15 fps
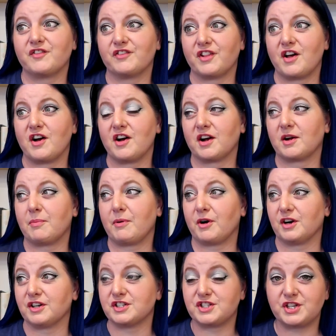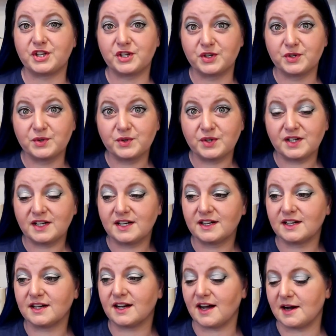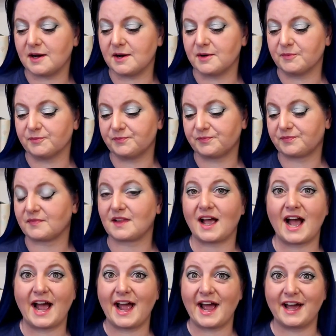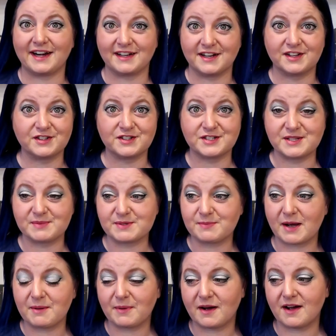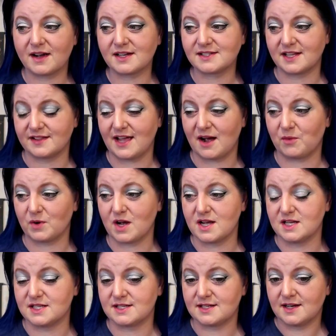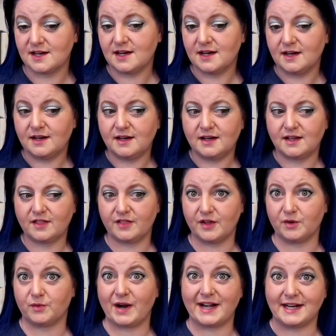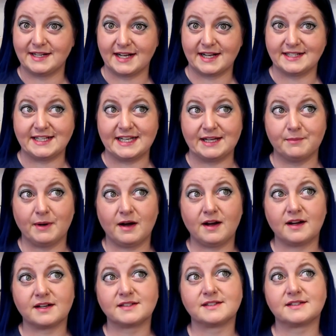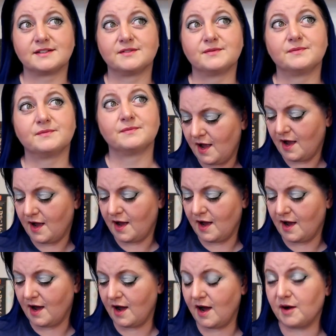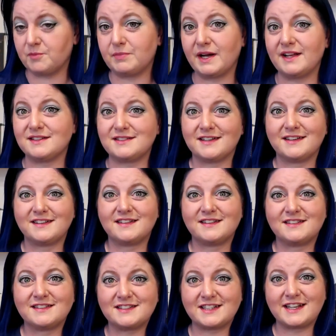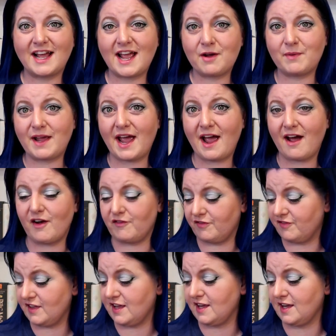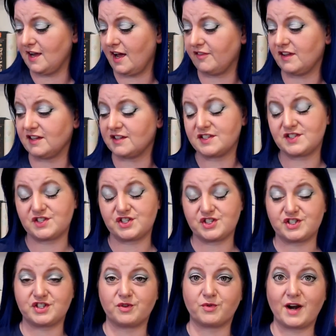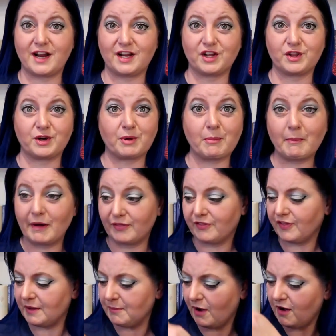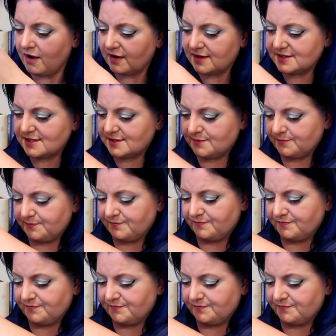vlog part two, um, I had another Sips by box and that was the Rainy Day Tea box. Uh, but today we have the, I think this is just the regular monthly box.